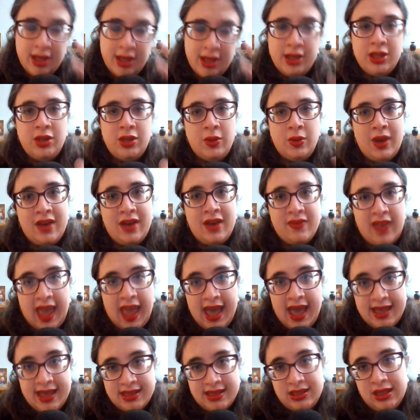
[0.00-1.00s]
you have
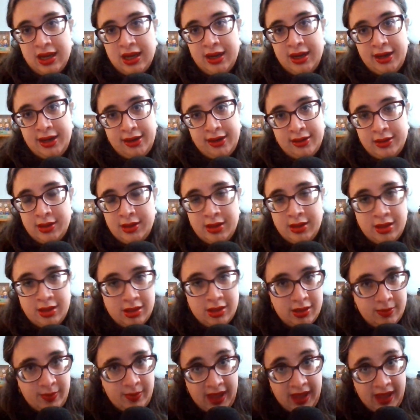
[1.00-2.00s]
cast iron,
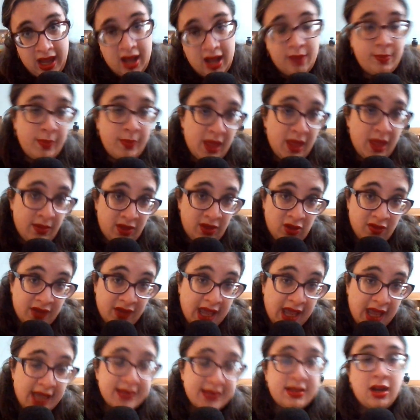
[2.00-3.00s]
pot, maybe you have
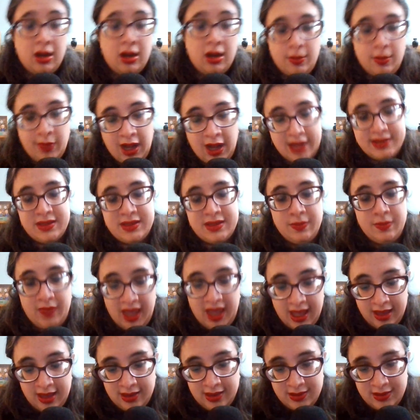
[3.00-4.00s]
cast iron pots and
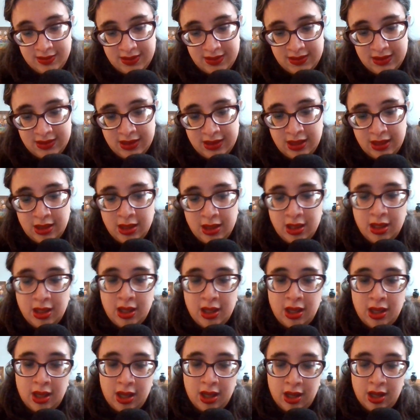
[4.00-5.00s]
pans.
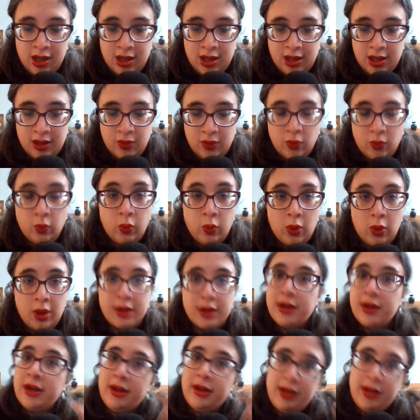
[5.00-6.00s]
Uh,
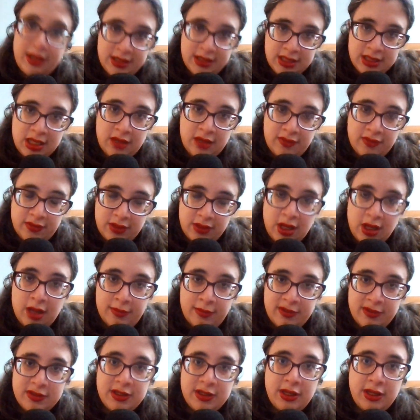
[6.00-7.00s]
water is
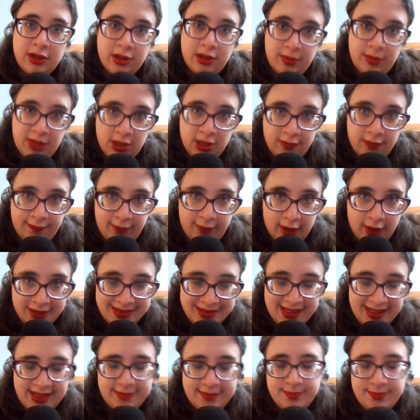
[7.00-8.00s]
obviously going to be your
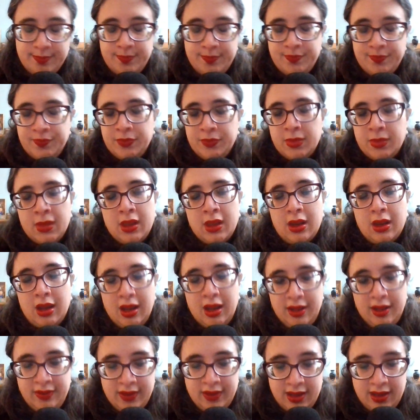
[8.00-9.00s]
faucet.
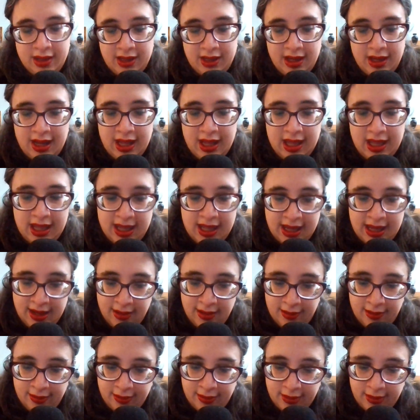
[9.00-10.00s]
And then
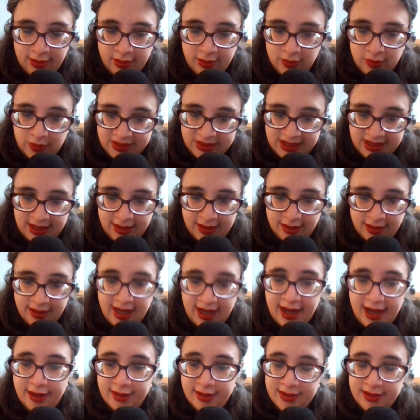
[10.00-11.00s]
air, what's air?
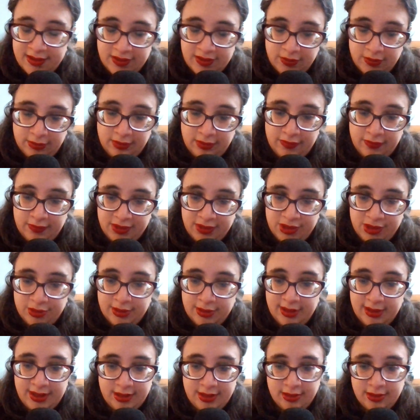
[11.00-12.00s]
Air is the
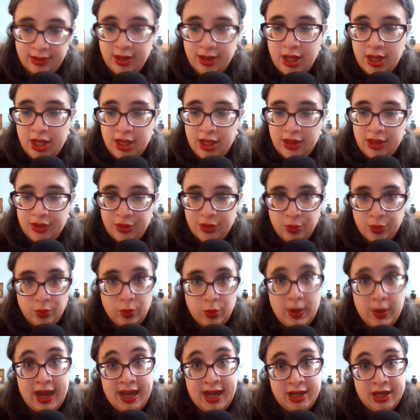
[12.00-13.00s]
refrigerator, the
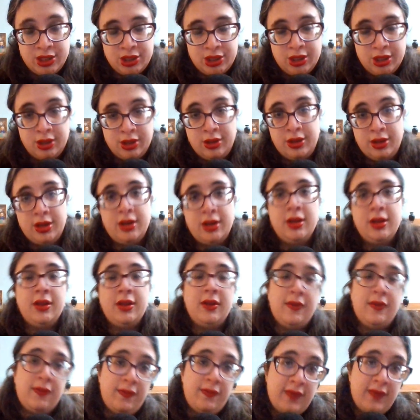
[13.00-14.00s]
range hood, a
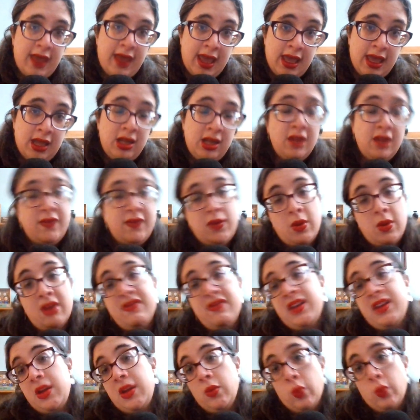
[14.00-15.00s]
fan. If you have
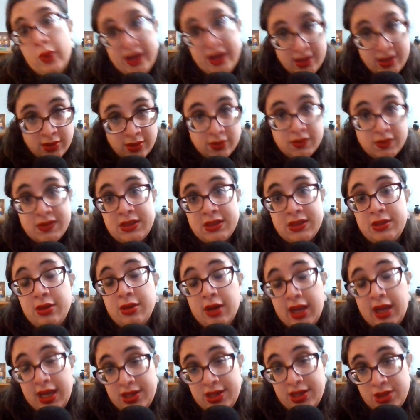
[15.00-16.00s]
any windows in your
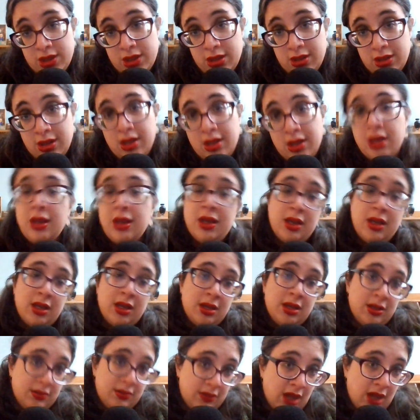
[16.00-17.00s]
kitchen,
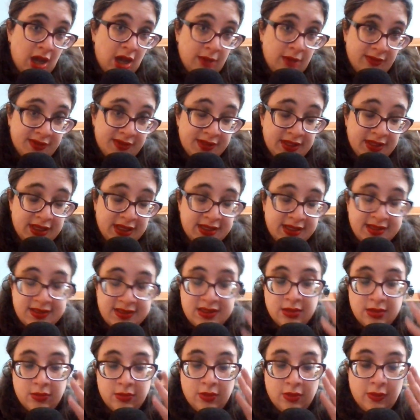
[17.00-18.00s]
obviously that's a
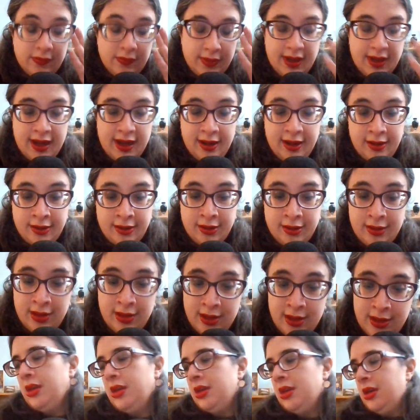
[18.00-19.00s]
symbol for air.
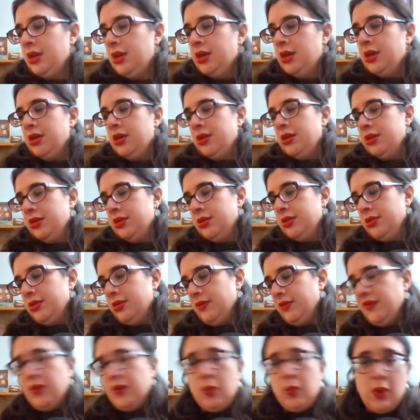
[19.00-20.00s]

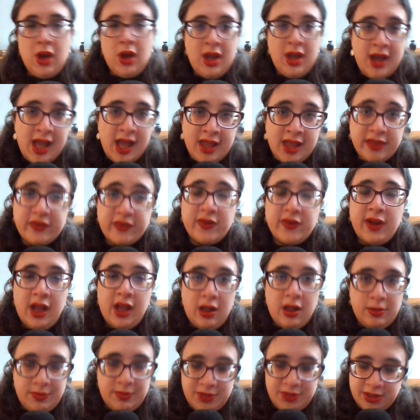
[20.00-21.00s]
If you want to ask for
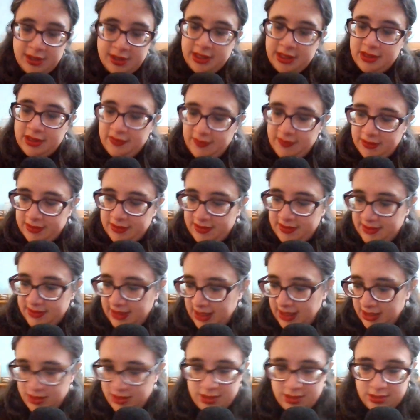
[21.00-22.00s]
help during the first
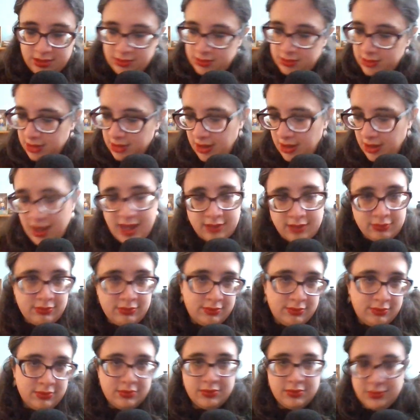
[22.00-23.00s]
stage, go ahead
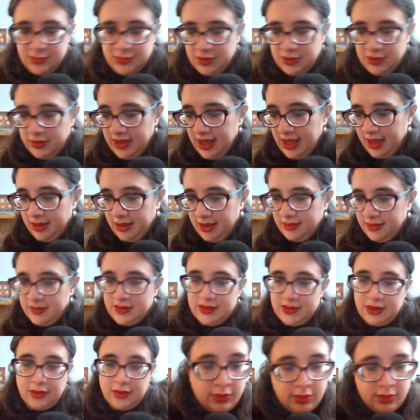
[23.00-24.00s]
do that.
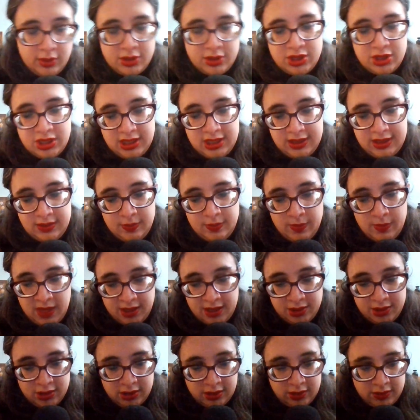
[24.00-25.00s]
So she
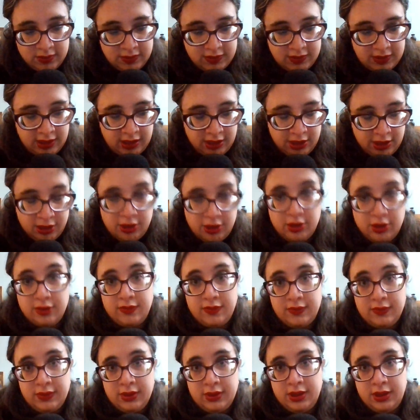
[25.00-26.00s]
mentions in your
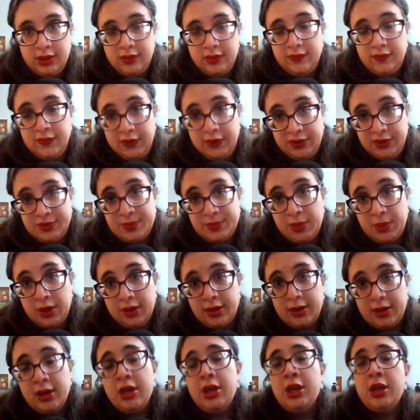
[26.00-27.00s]
in the first part